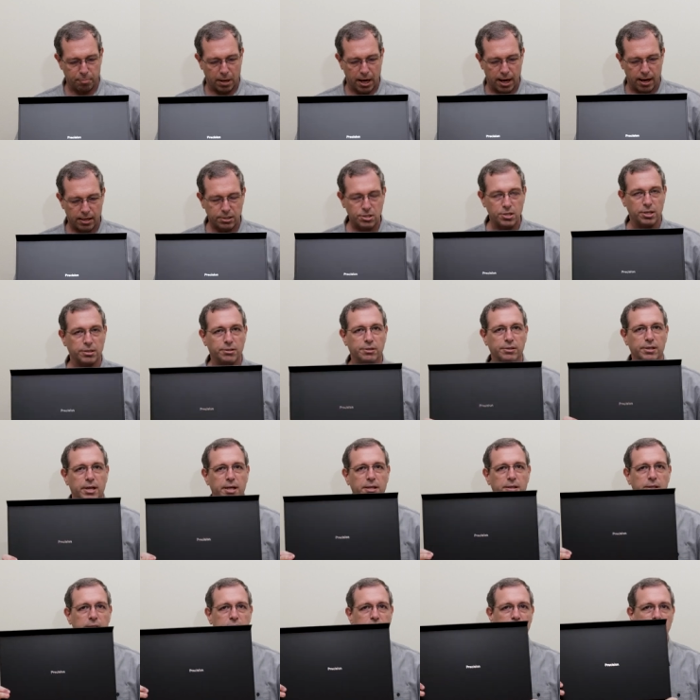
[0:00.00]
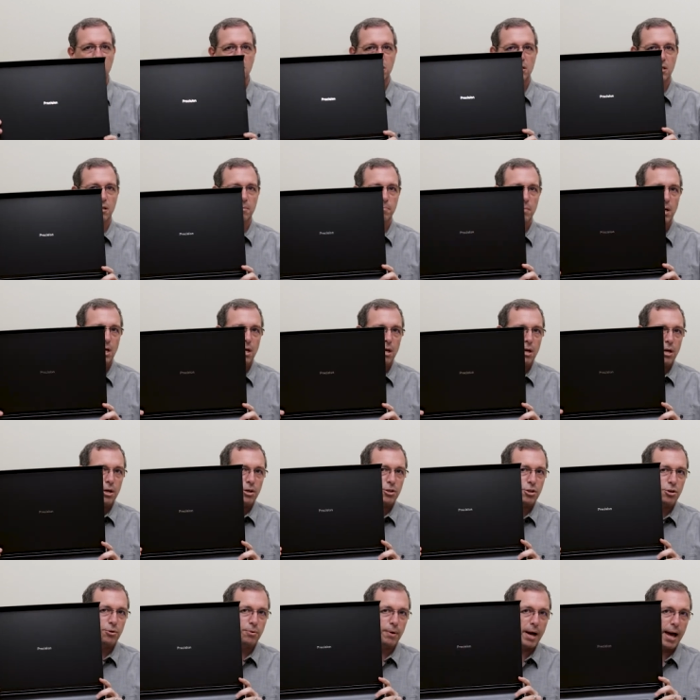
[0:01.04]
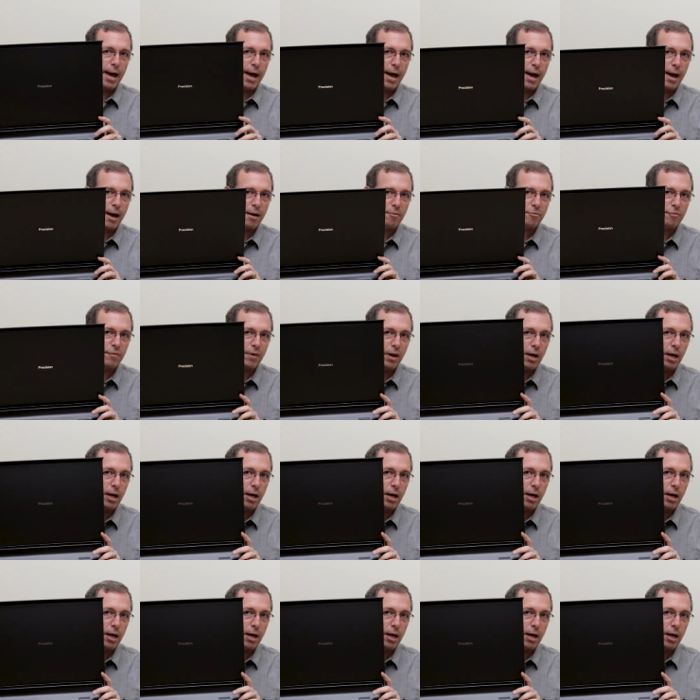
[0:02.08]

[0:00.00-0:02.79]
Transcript: box underneath the system, you have